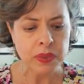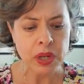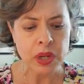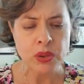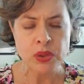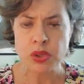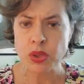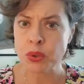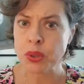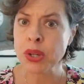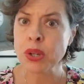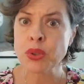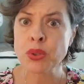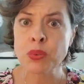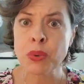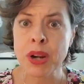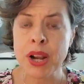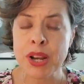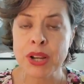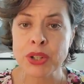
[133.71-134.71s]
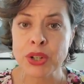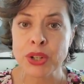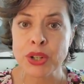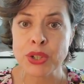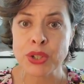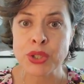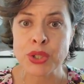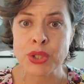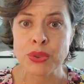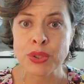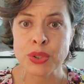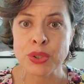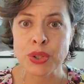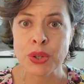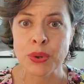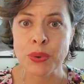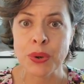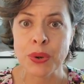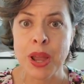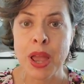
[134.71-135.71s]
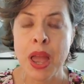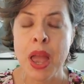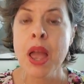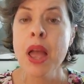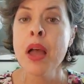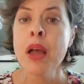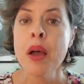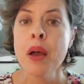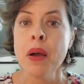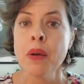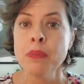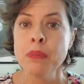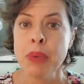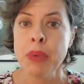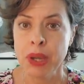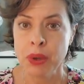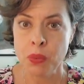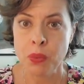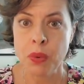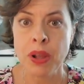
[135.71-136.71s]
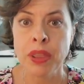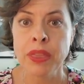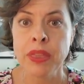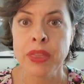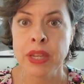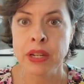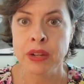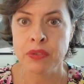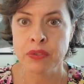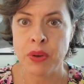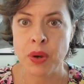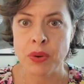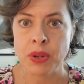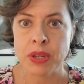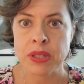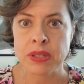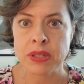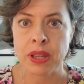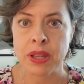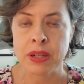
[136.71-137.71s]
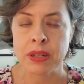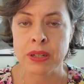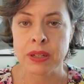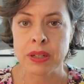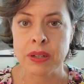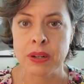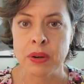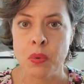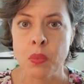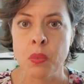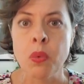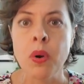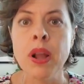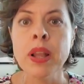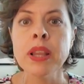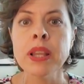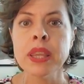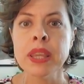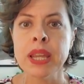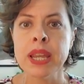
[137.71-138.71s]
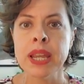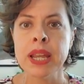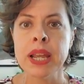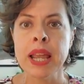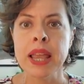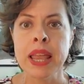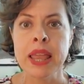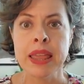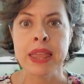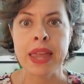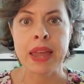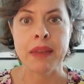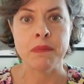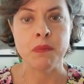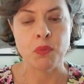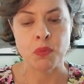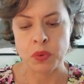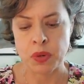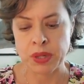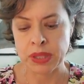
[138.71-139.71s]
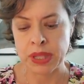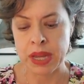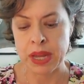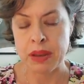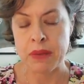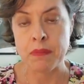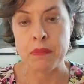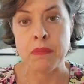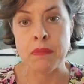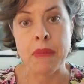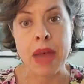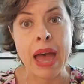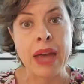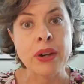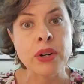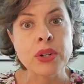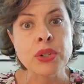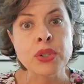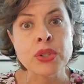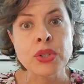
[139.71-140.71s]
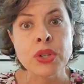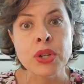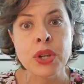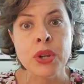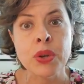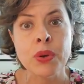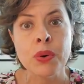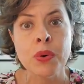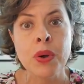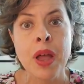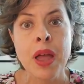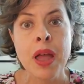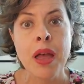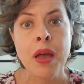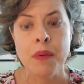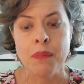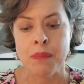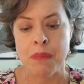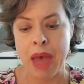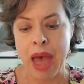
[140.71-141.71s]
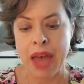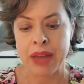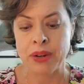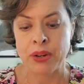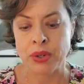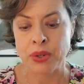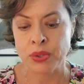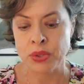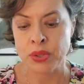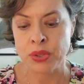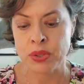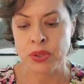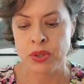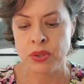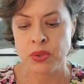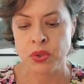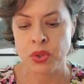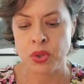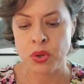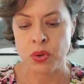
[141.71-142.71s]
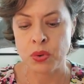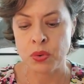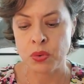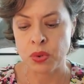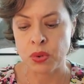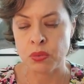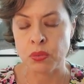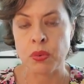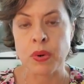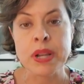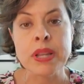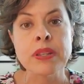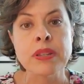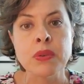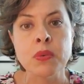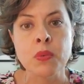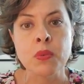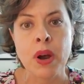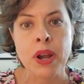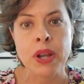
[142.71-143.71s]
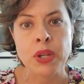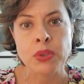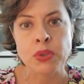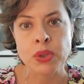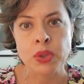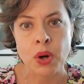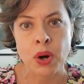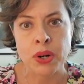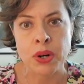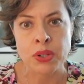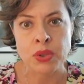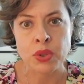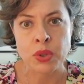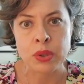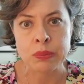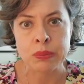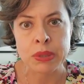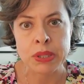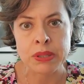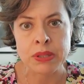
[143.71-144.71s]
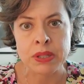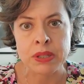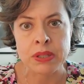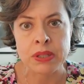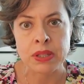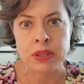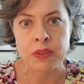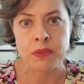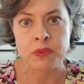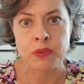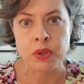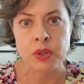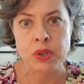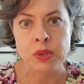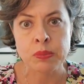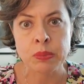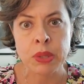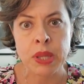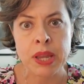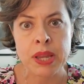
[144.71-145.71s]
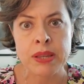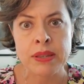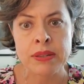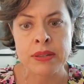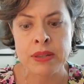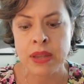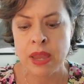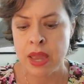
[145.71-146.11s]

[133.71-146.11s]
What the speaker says: So here's what I encourage you to do. Pick one thing to focus on. One thing that really matters to you, matters to the reason why you started your business in the first place,